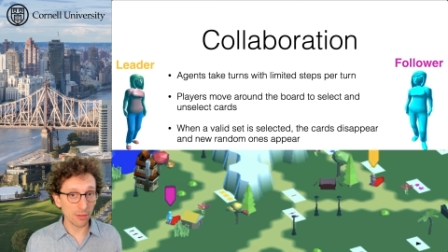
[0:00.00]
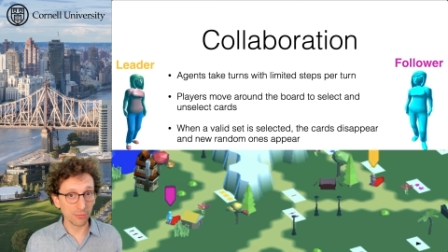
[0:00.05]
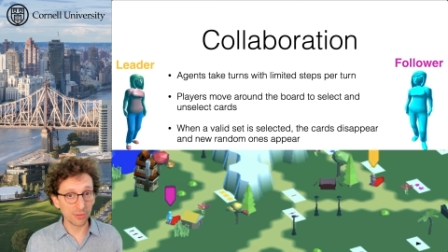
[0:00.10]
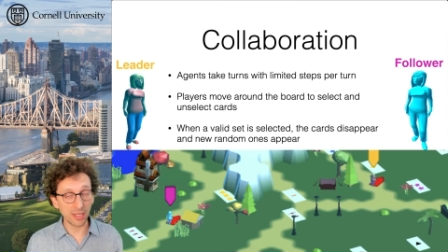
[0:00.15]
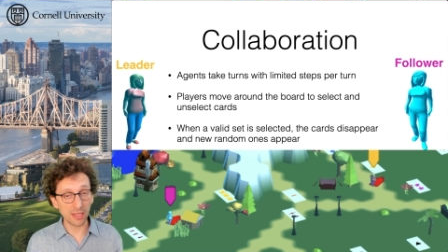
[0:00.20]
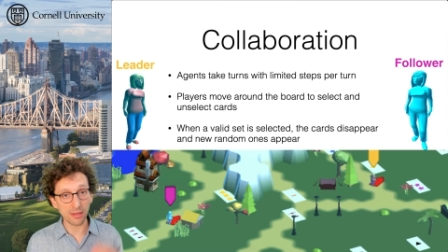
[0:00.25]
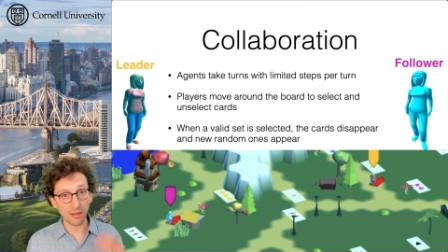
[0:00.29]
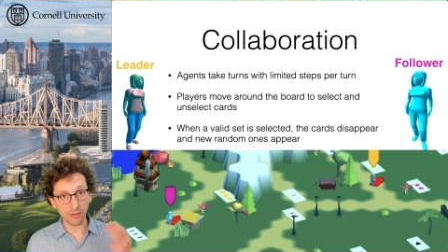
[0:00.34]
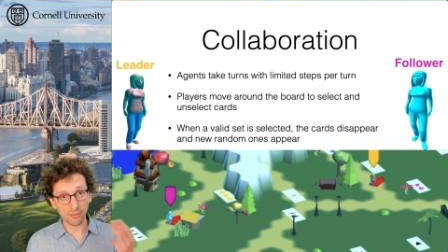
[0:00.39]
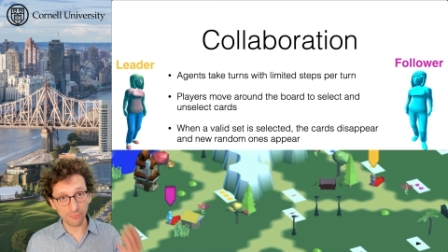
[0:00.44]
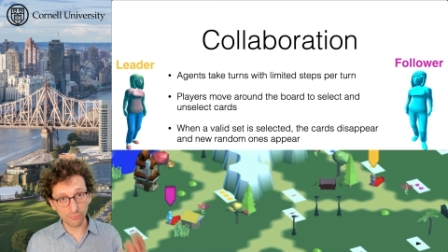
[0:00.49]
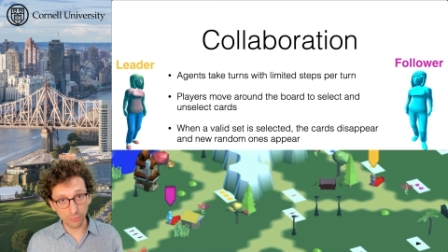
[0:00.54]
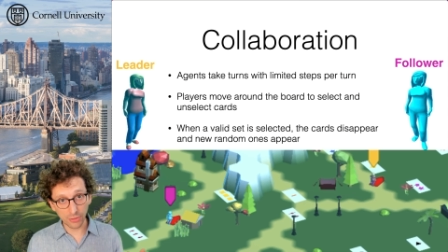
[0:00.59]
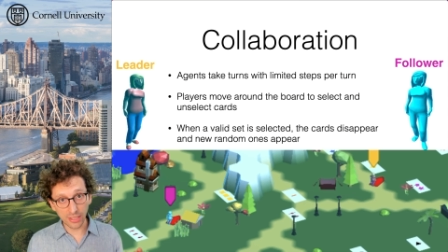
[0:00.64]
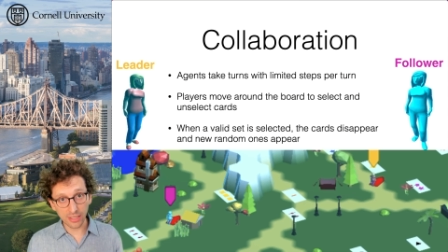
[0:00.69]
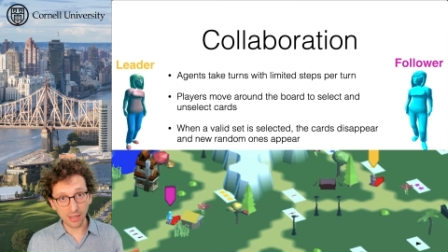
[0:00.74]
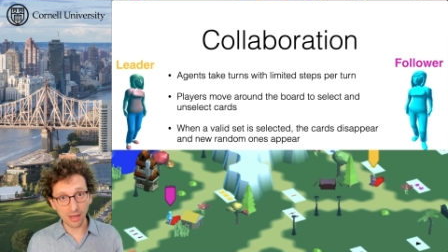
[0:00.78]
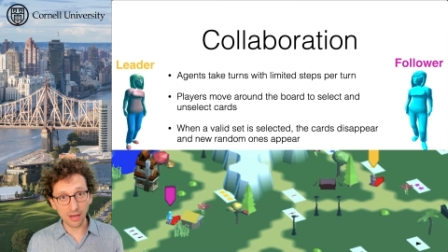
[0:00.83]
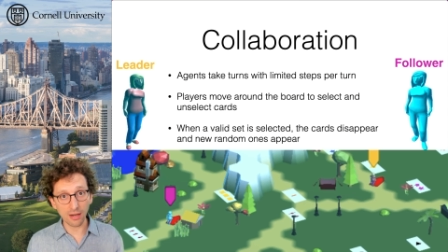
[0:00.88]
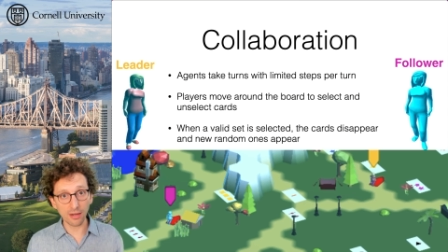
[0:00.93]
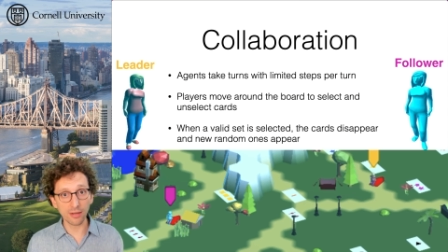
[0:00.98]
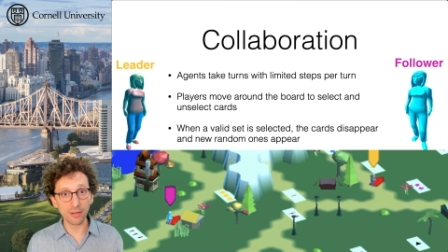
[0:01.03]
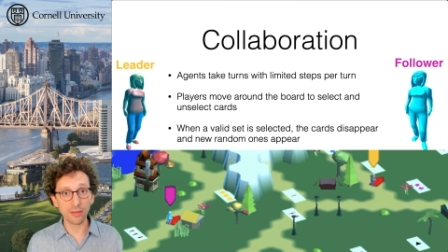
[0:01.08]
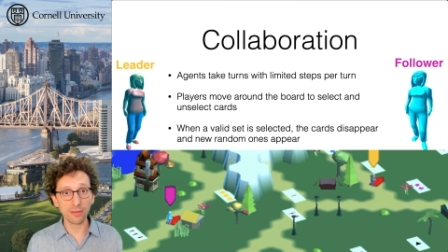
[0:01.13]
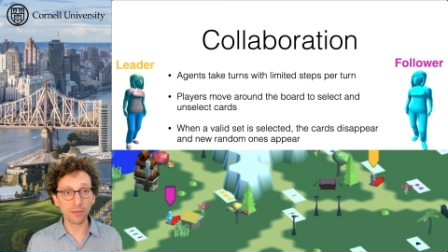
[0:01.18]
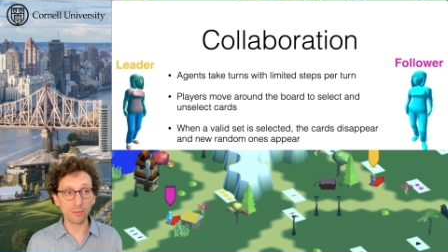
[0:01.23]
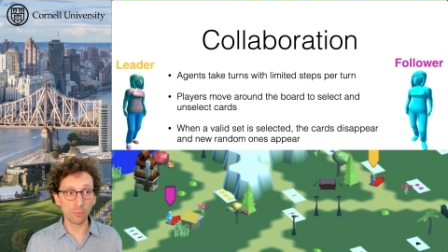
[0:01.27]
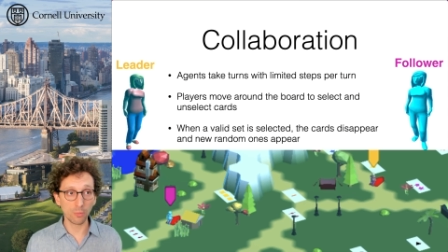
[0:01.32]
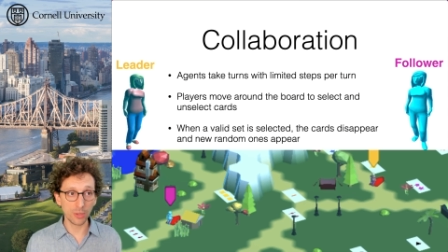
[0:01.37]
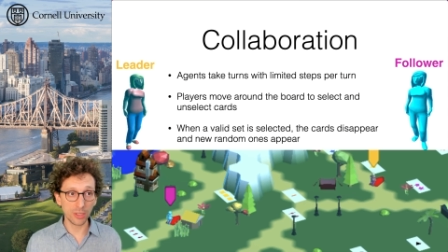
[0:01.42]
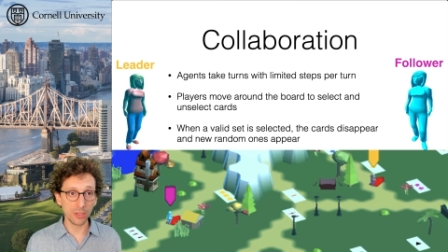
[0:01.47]
so these are 3
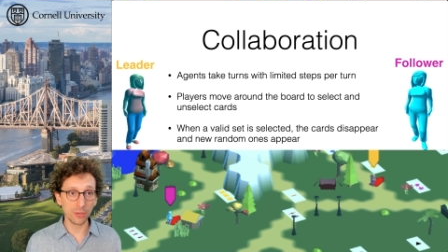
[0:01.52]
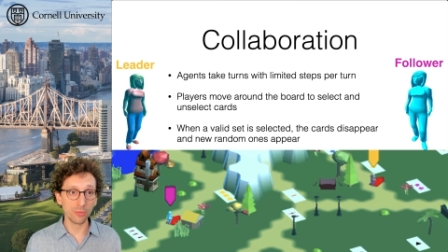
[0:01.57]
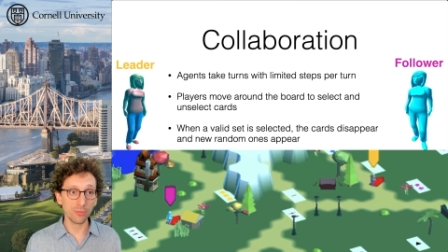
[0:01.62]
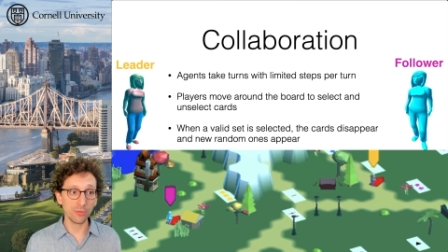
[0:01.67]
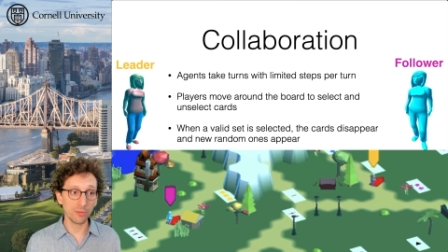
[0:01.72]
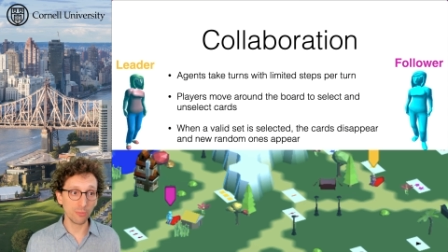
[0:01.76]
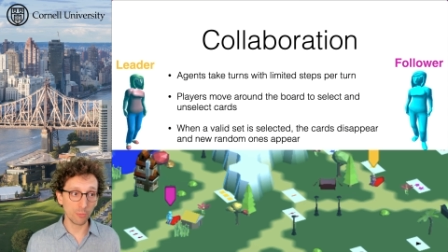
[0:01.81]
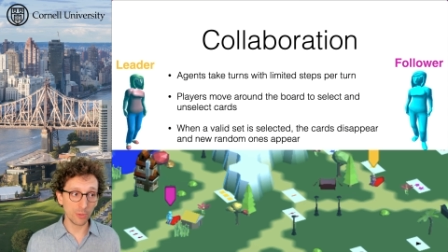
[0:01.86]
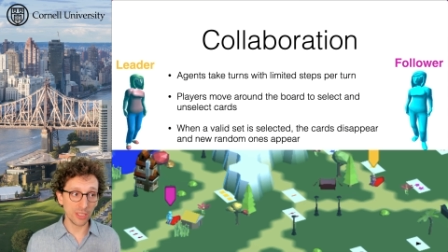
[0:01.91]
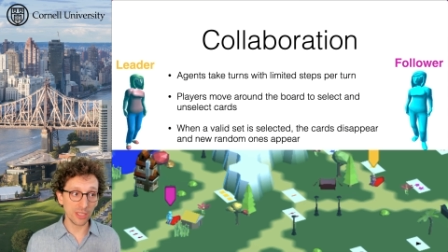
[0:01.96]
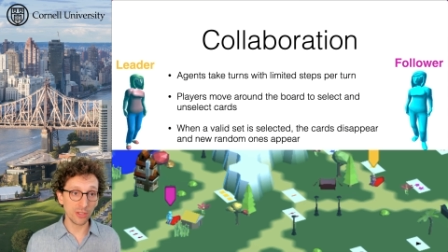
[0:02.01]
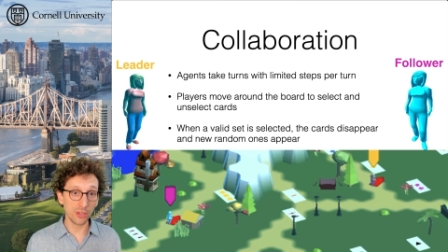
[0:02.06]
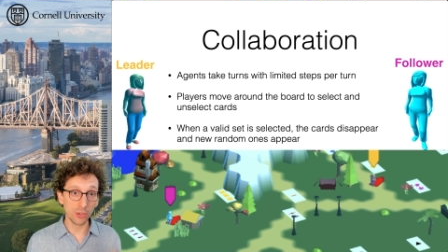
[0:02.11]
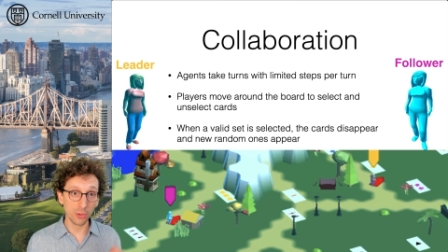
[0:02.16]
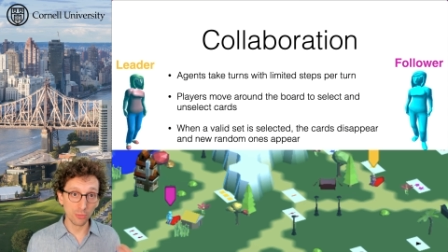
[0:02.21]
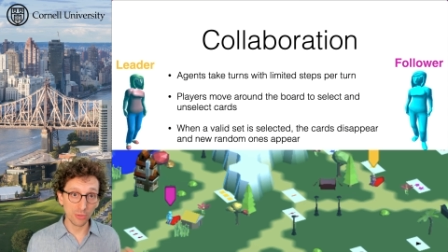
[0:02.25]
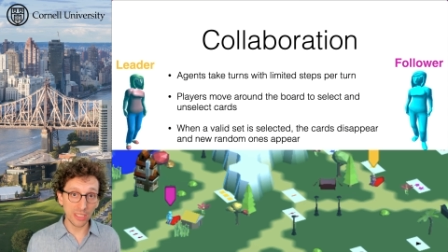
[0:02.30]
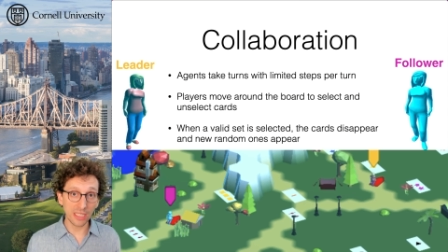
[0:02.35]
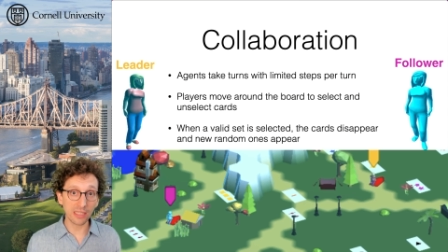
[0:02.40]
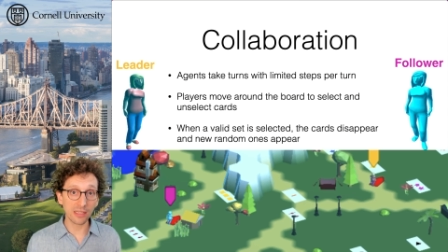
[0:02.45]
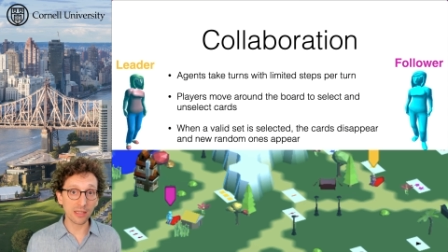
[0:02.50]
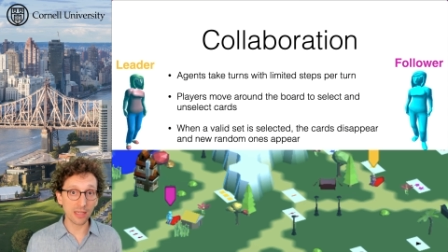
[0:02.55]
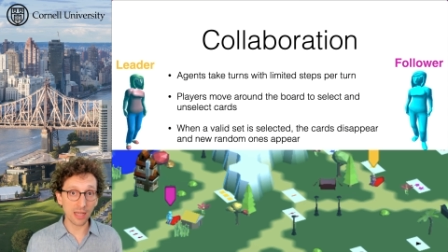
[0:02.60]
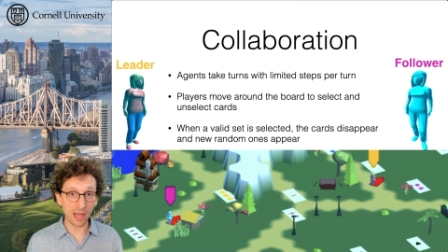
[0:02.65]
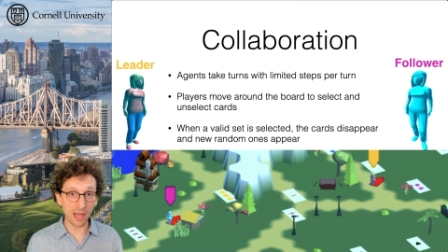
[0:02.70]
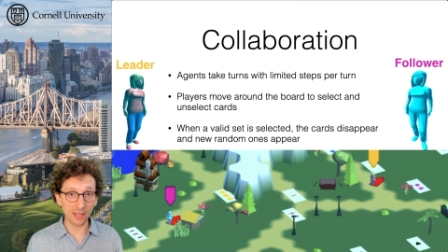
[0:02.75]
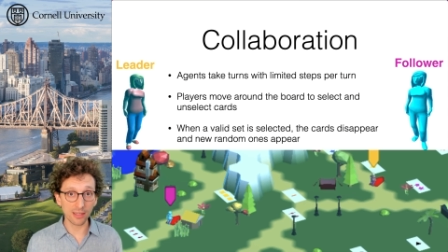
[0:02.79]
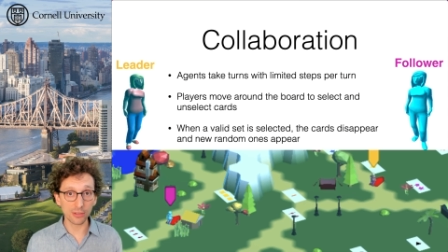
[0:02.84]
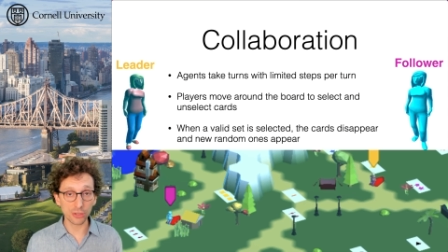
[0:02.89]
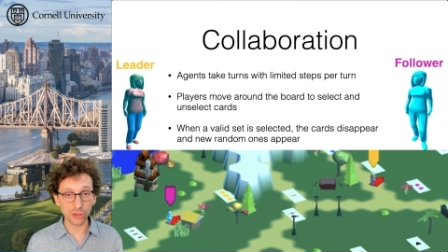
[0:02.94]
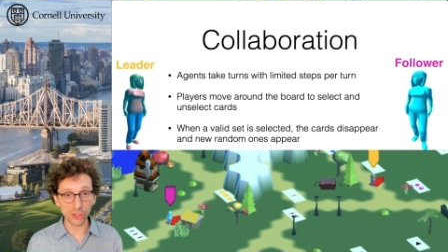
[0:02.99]
cards with unique
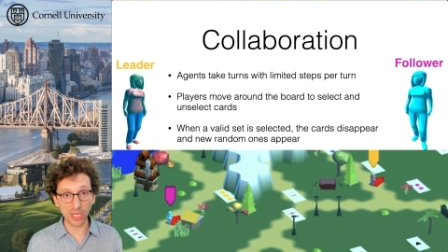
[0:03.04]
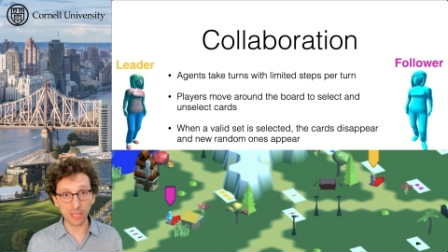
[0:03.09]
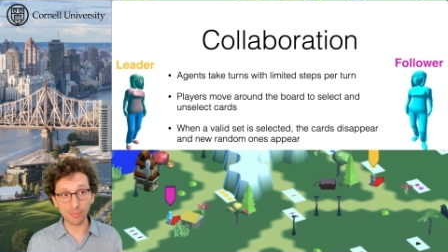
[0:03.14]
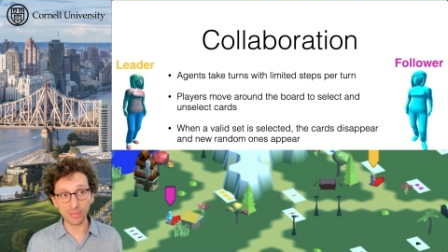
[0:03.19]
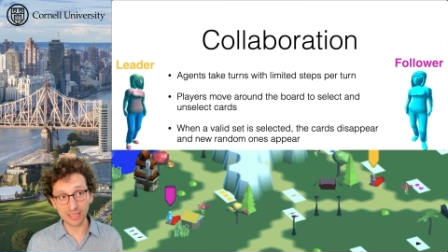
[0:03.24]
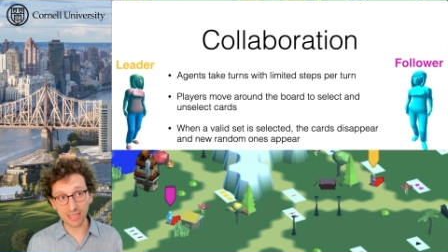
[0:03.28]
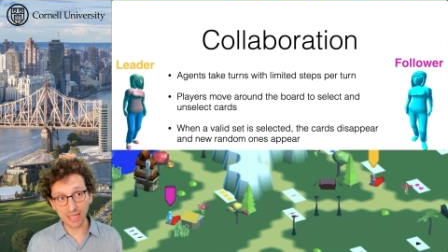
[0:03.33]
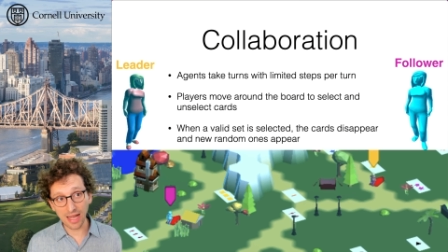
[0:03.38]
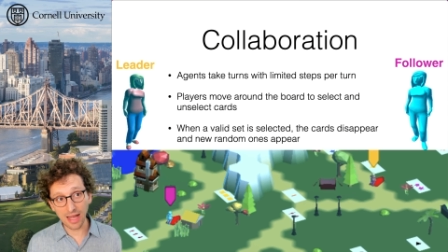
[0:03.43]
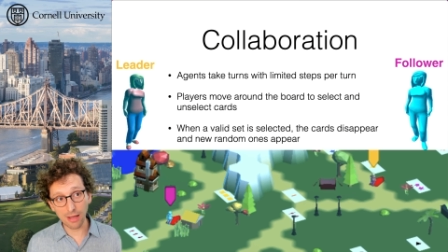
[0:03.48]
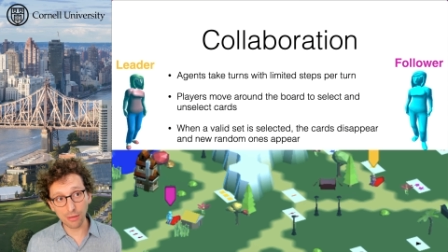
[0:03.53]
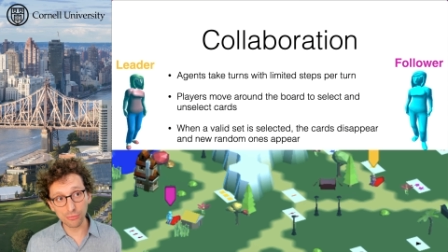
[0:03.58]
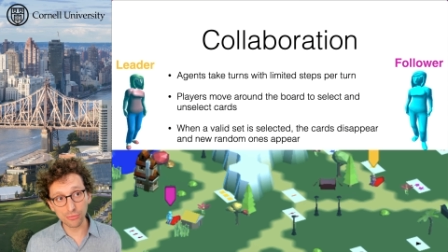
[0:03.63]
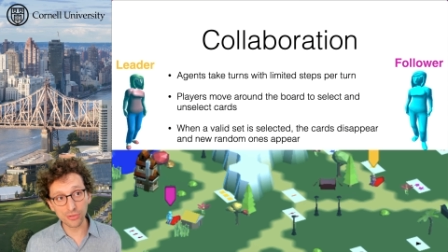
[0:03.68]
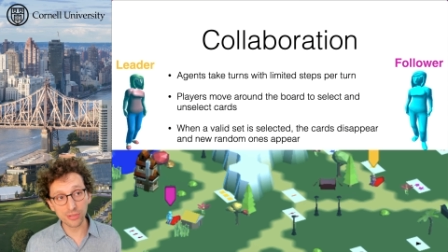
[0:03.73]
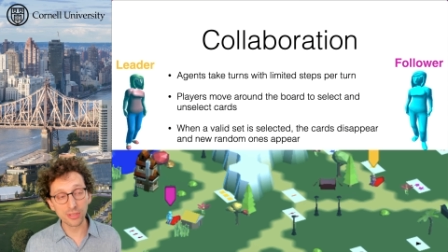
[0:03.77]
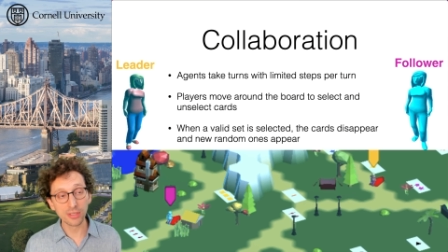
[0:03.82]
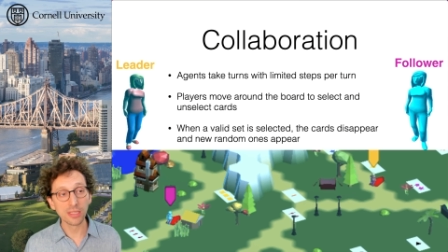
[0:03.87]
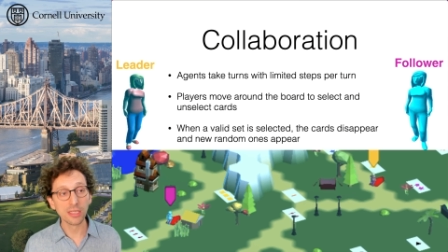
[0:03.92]
color, shape, and count,